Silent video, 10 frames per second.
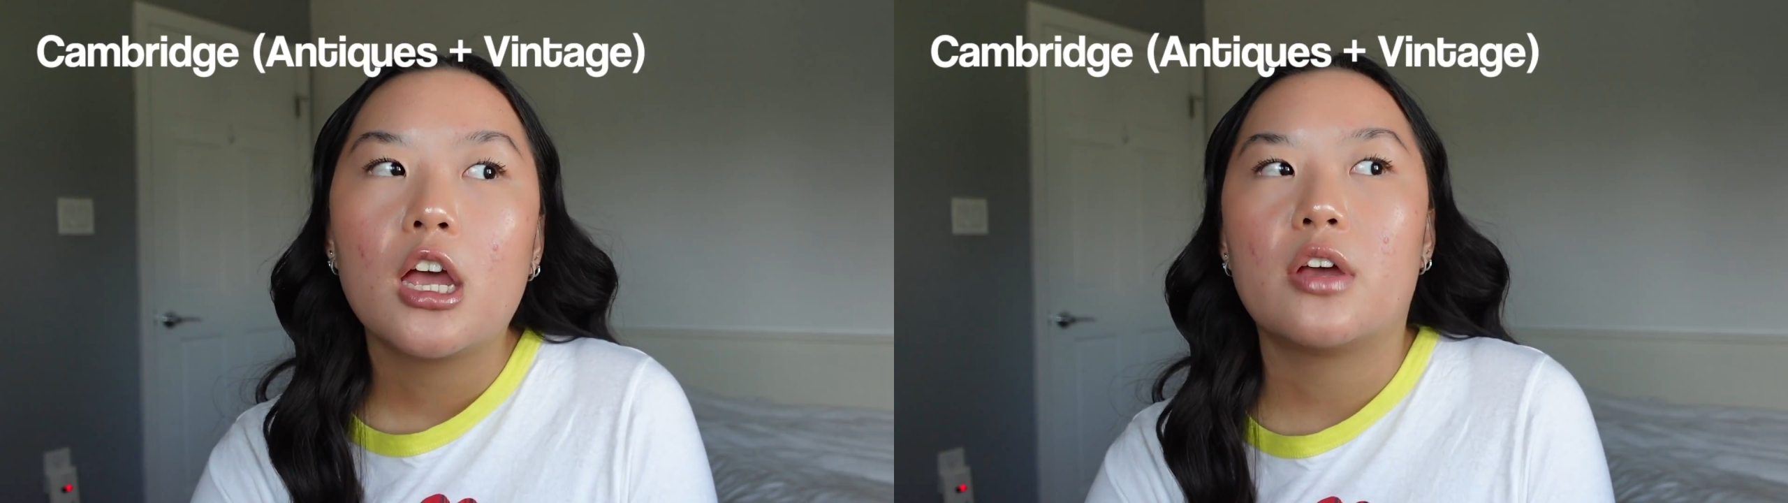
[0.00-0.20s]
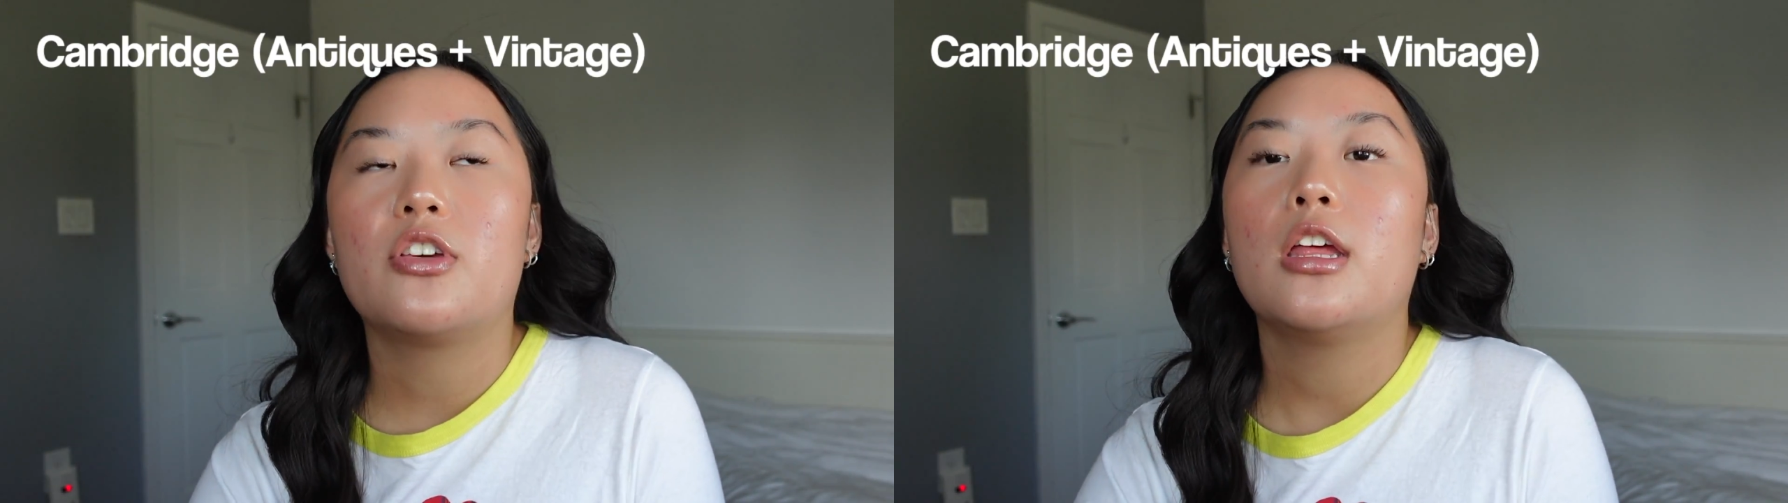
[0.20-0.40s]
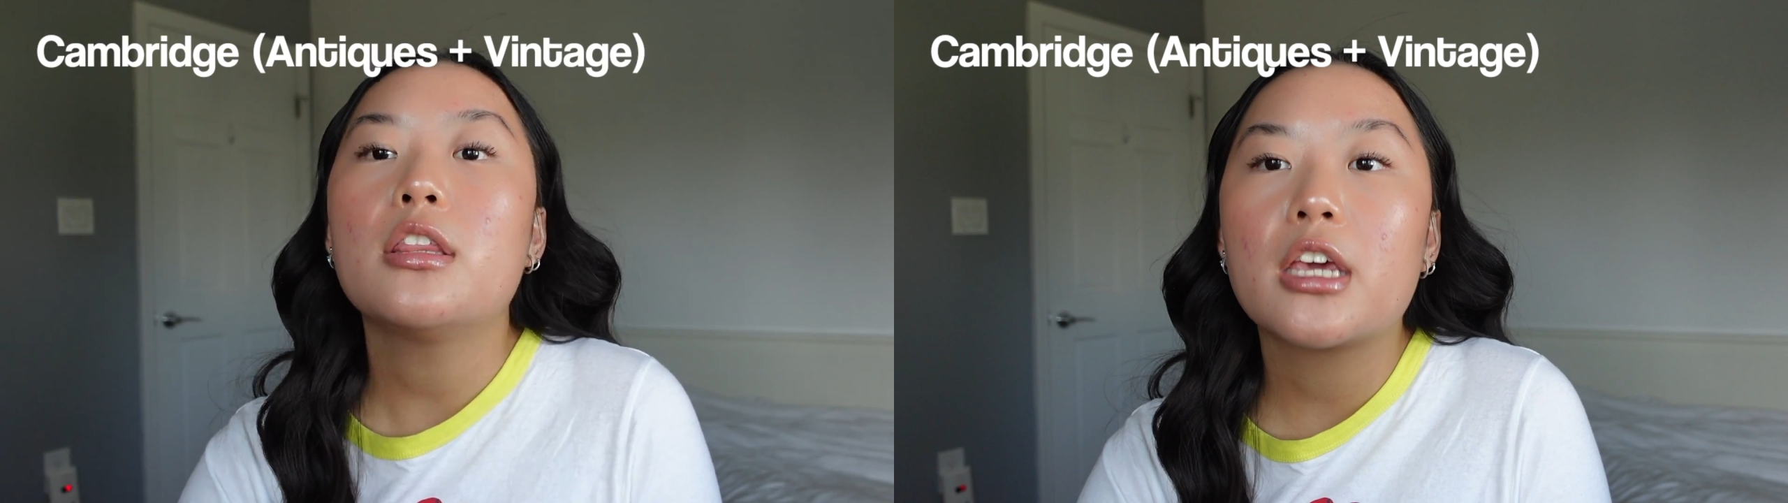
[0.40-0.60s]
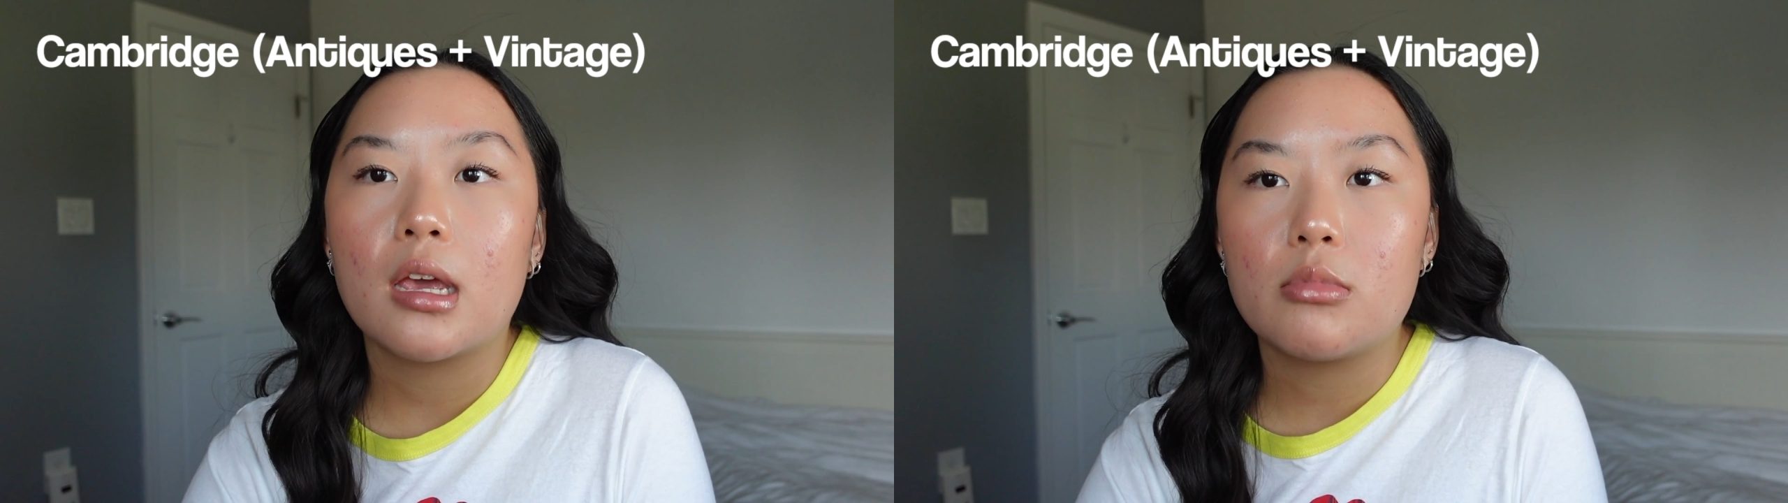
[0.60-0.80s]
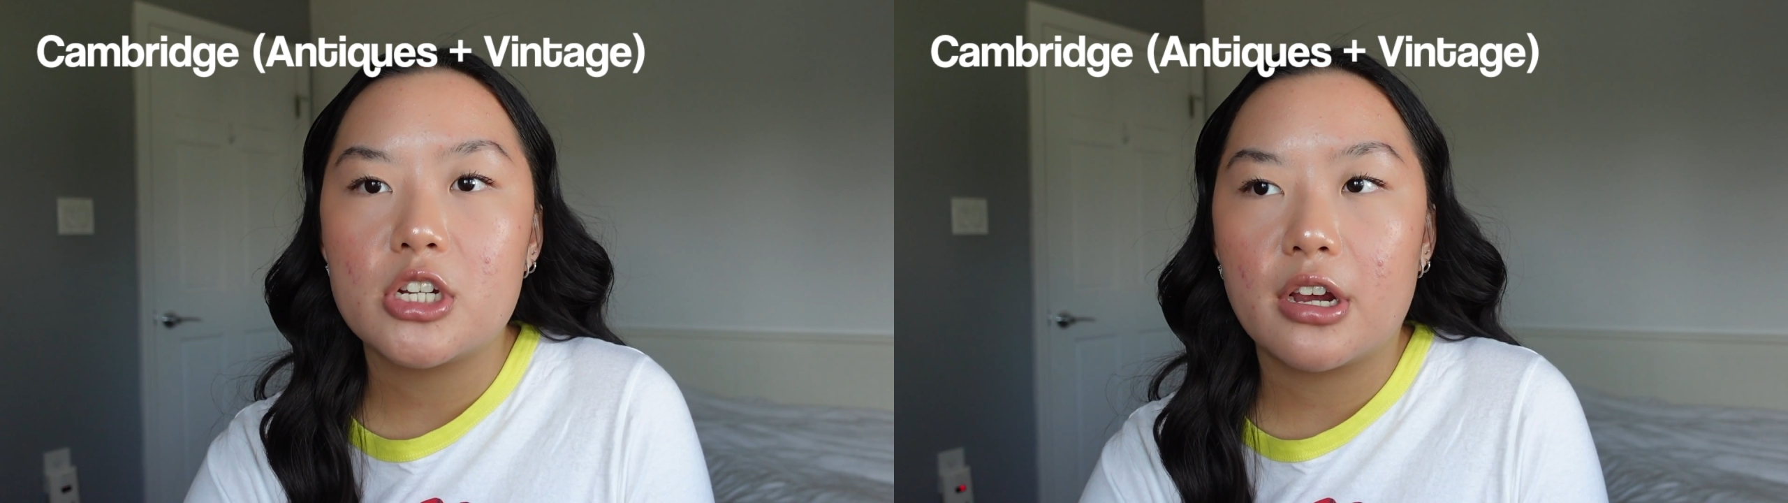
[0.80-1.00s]
I feel like the
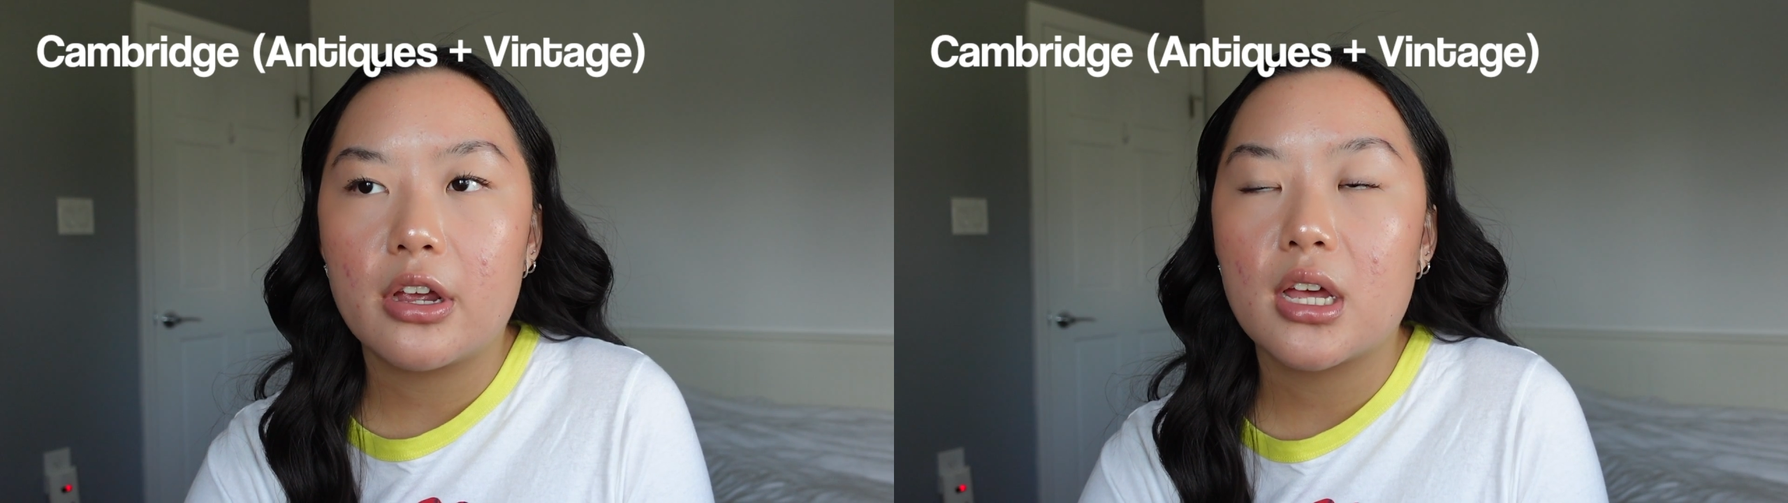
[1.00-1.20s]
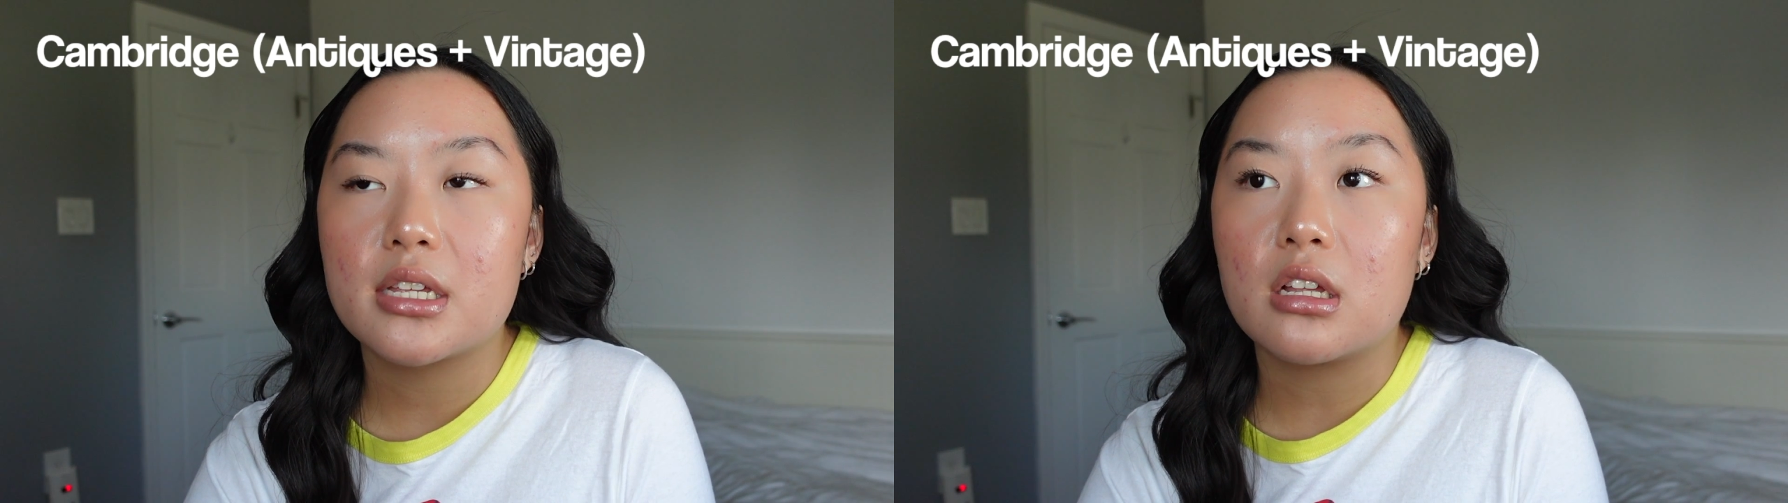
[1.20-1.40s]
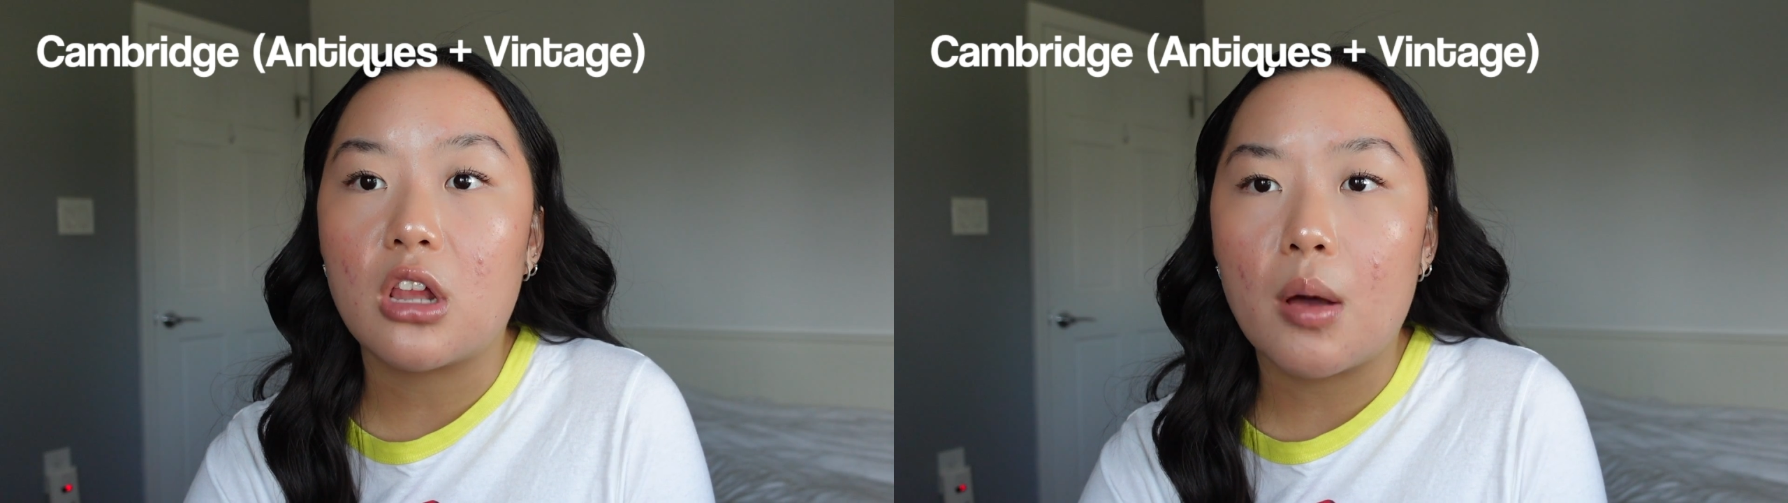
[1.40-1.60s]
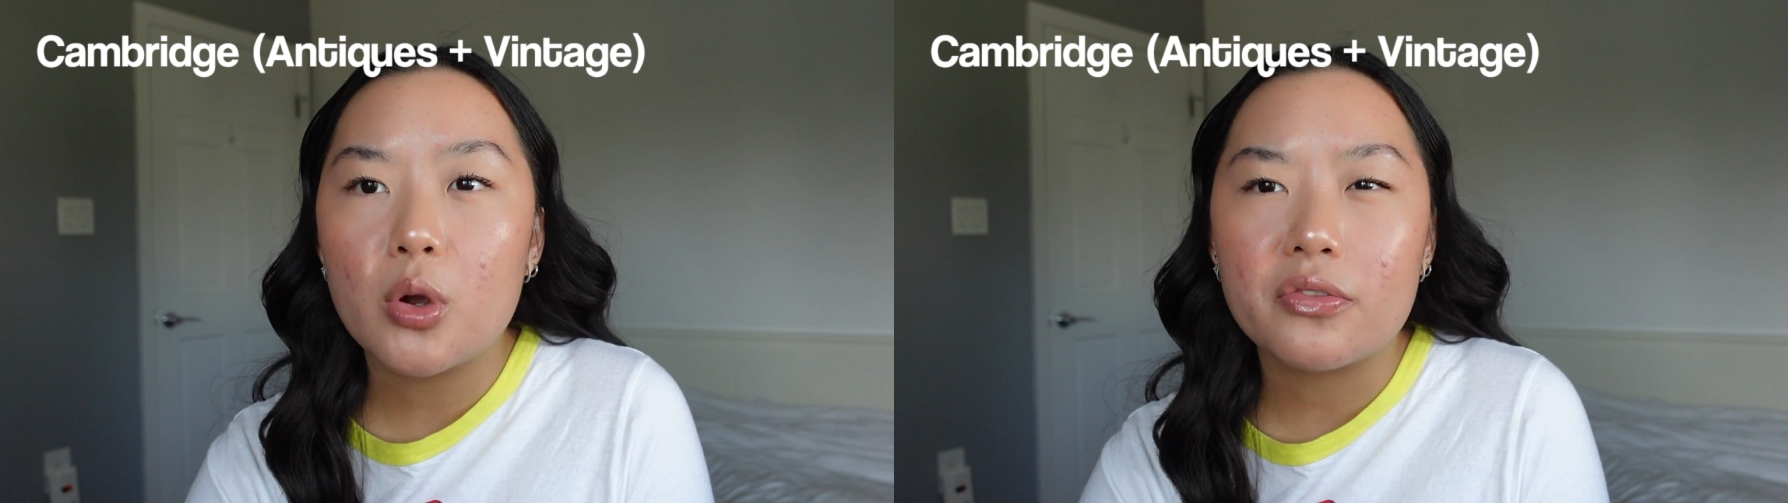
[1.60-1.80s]
Cambridge area has a lot more